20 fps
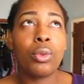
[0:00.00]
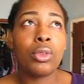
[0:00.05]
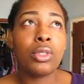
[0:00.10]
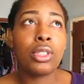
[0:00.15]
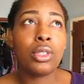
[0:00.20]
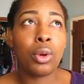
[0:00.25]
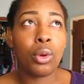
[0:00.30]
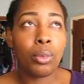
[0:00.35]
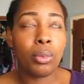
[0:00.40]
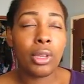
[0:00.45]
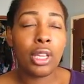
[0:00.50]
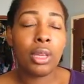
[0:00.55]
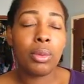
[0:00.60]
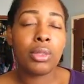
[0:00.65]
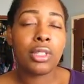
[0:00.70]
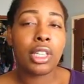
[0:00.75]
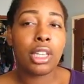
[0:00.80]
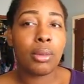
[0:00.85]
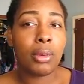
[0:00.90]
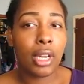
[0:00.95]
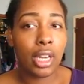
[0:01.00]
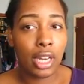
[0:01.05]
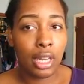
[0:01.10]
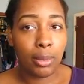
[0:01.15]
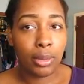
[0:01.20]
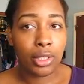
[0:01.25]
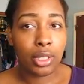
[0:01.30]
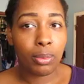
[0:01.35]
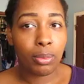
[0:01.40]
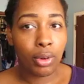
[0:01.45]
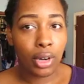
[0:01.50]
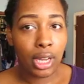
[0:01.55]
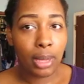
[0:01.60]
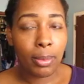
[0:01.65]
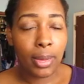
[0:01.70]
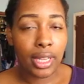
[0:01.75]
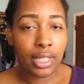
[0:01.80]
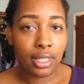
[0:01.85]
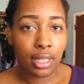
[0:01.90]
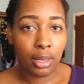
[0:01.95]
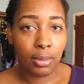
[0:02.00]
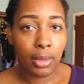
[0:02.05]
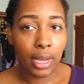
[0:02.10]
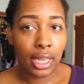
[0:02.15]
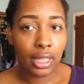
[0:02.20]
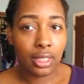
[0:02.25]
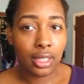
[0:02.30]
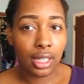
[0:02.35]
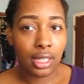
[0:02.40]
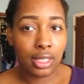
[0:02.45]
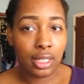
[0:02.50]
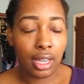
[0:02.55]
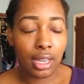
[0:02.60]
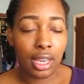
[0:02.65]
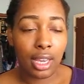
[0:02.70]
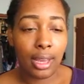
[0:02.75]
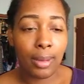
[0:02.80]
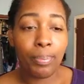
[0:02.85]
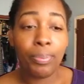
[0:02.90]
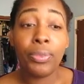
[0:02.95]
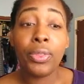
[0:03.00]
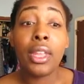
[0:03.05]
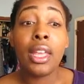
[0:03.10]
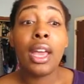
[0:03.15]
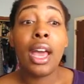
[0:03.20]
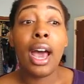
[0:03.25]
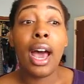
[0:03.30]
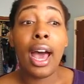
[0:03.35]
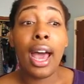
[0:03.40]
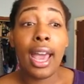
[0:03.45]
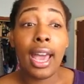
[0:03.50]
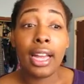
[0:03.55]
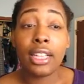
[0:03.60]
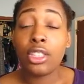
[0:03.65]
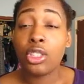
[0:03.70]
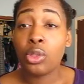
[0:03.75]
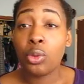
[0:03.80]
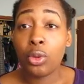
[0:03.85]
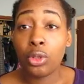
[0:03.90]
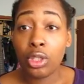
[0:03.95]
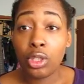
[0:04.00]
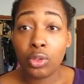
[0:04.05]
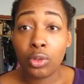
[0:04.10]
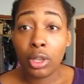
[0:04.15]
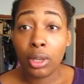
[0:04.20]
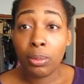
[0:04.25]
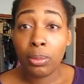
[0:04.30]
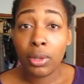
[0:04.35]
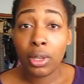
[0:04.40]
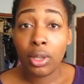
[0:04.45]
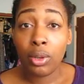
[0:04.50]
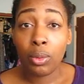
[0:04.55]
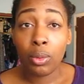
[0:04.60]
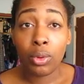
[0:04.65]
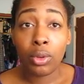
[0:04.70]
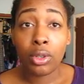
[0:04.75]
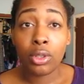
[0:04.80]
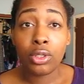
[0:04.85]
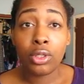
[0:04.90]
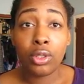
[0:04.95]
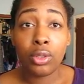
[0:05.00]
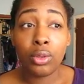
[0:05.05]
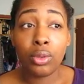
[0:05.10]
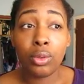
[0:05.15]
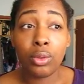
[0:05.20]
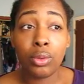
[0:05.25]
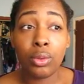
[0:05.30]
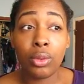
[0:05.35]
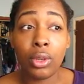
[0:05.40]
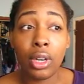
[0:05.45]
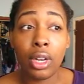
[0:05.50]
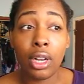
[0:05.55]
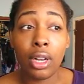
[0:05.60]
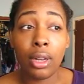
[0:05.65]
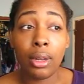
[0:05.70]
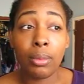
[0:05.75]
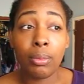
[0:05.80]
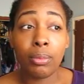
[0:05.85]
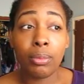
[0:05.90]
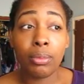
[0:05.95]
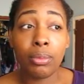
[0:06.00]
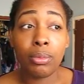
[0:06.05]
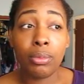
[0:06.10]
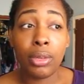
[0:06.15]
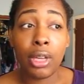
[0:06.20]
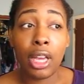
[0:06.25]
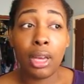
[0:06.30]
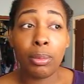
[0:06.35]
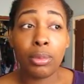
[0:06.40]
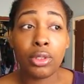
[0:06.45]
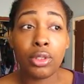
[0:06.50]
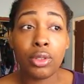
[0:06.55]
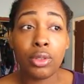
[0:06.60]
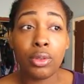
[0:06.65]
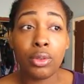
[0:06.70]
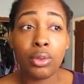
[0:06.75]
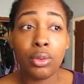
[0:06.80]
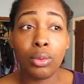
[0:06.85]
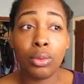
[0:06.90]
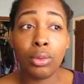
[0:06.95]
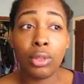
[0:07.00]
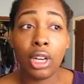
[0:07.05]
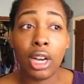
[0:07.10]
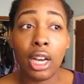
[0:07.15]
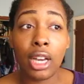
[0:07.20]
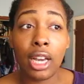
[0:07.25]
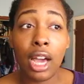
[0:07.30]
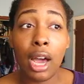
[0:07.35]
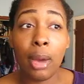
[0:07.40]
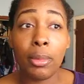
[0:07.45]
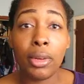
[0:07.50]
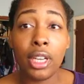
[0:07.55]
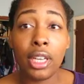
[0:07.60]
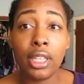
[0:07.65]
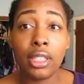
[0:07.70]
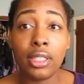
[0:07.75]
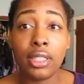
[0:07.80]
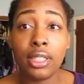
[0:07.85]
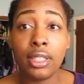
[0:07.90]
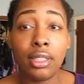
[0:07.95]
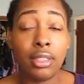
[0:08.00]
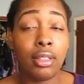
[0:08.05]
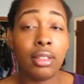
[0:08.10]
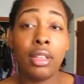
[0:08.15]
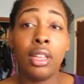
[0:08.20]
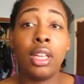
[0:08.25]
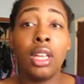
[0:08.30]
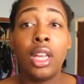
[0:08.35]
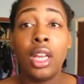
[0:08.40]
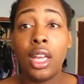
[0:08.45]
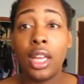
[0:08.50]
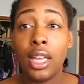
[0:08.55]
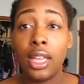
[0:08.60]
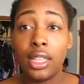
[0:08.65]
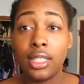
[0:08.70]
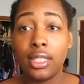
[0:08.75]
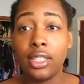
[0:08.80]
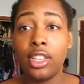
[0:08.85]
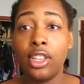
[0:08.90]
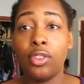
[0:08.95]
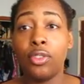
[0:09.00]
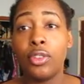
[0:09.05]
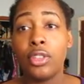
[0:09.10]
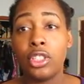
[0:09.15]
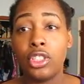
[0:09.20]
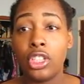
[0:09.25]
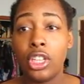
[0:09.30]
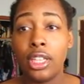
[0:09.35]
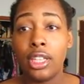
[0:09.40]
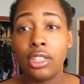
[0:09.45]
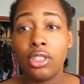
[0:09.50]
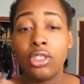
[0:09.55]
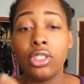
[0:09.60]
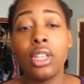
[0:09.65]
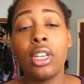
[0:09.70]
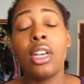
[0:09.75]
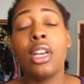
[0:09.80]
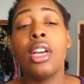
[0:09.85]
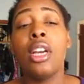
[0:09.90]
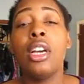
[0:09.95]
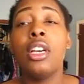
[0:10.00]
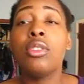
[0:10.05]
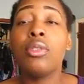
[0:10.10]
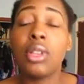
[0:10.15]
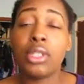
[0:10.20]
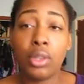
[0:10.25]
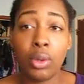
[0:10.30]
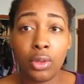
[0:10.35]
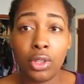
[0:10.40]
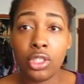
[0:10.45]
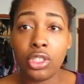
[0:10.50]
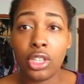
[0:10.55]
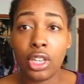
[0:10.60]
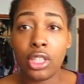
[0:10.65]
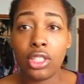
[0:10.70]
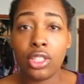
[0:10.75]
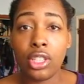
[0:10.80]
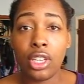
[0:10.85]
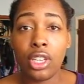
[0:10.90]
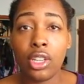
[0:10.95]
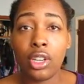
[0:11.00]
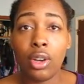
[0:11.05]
told me he was going to be unable to bring my son back to Kentucky, I had to shorten the trip in order to be able to accommodate his need for the change. So I told the judge that,